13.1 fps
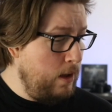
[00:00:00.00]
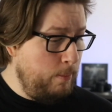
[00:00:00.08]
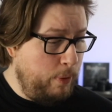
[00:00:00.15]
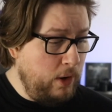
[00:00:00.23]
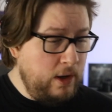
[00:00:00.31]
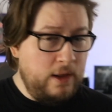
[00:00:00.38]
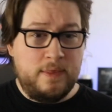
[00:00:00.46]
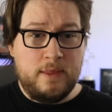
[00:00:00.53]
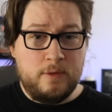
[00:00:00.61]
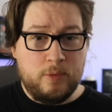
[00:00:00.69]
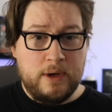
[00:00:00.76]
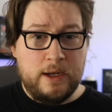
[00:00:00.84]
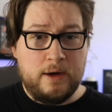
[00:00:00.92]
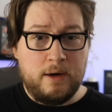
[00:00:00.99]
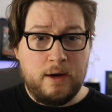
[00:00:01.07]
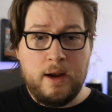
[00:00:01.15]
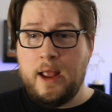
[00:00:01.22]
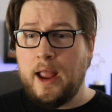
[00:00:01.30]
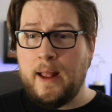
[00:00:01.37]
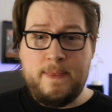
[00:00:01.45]
put it in the reader,
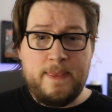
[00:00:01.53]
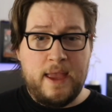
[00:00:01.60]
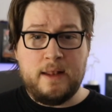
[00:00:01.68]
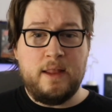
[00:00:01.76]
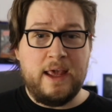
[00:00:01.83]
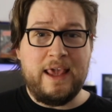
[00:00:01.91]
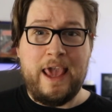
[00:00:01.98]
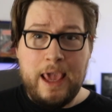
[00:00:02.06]
and then like